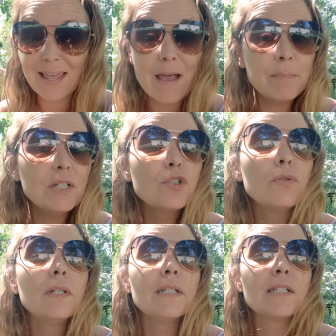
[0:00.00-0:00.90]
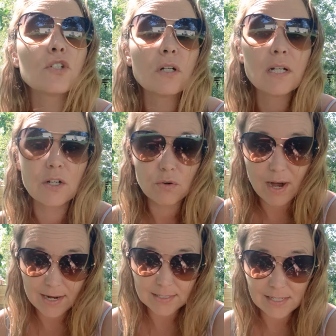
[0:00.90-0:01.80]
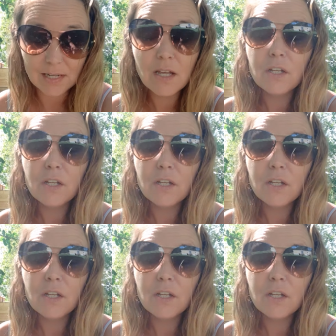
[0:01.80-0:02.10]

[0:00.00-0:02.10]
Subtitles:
That means you need to start interacting.